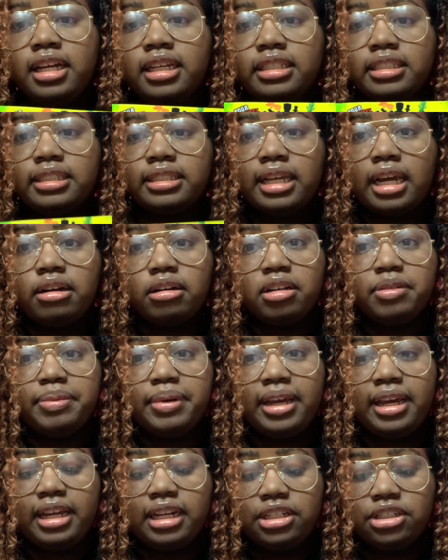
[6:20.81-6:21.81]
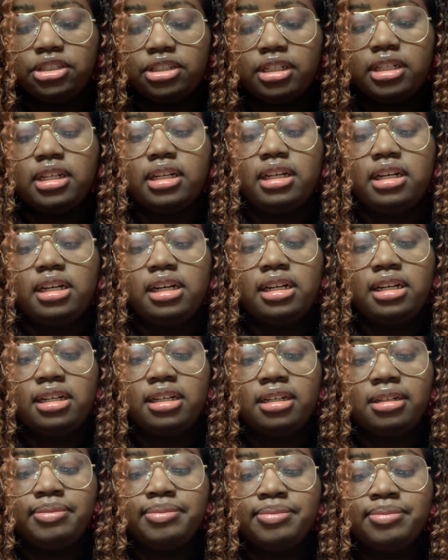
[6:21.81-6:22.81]
Sour Patch.
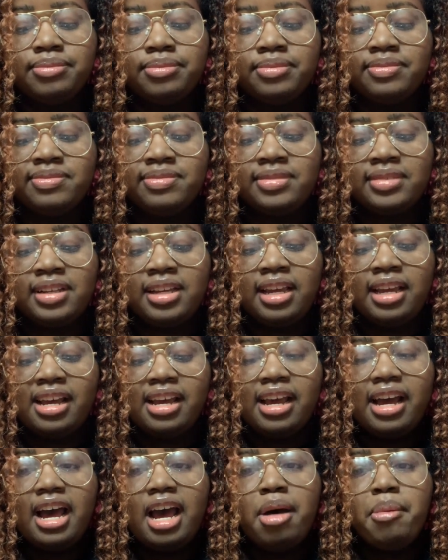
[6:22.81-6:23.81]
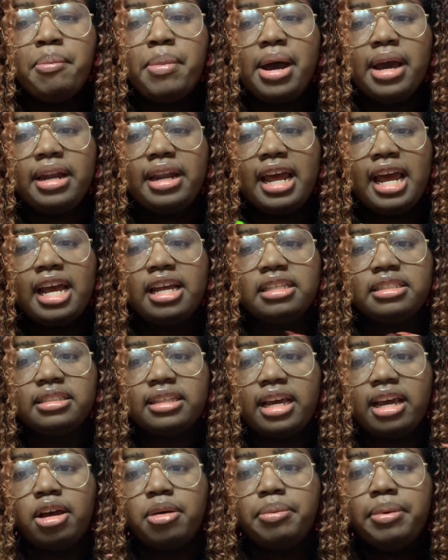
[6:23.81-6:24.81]
I might have had
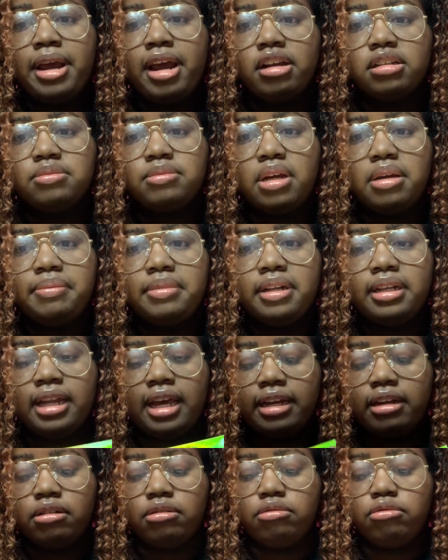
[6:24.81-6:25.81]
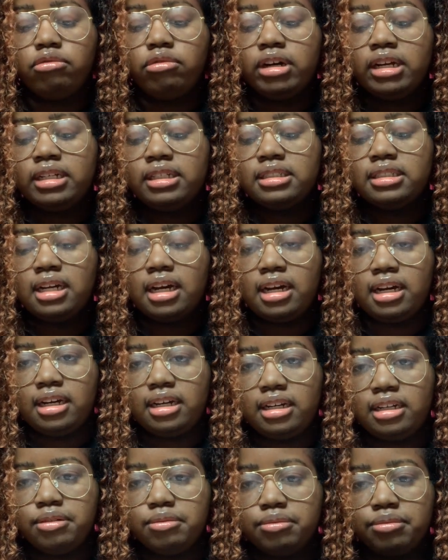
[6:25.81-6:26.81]
Sour Patch maybe like one
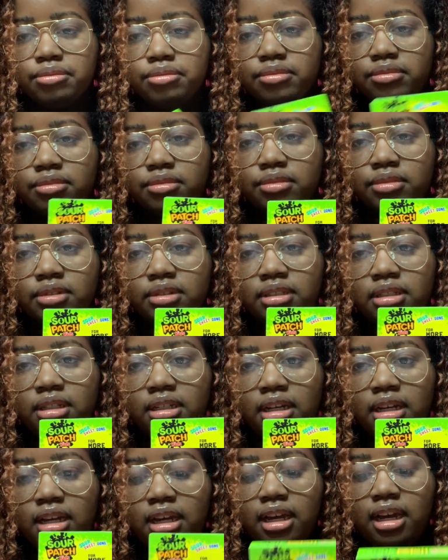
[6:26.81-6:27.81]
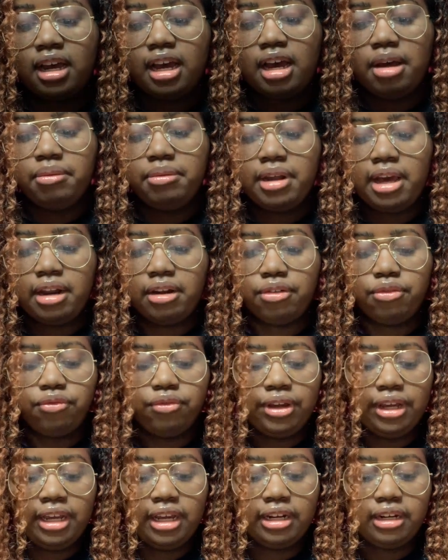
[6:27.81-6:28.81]
time. I'm not a
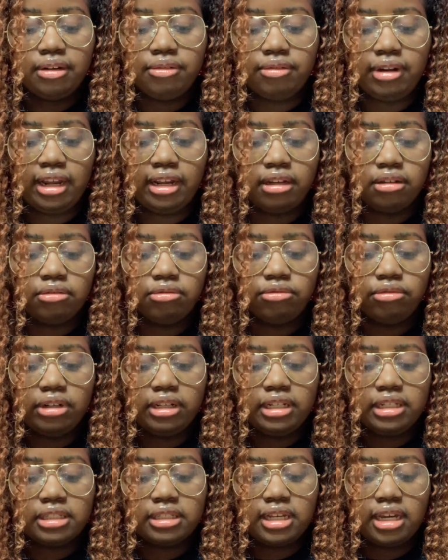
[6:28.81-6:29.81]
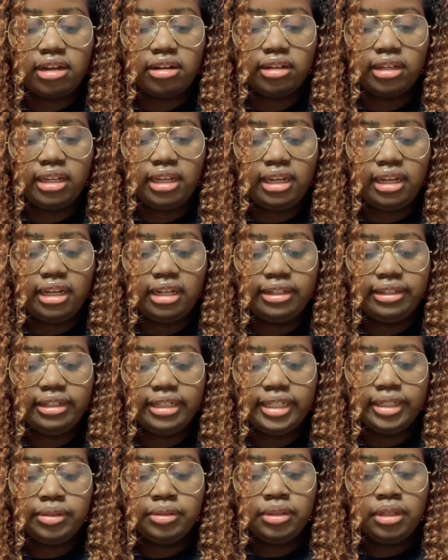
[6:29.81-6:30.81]
fan of like really sour
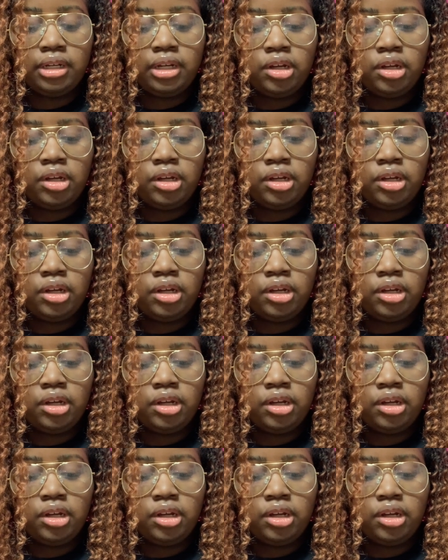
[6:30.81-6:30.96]
candy,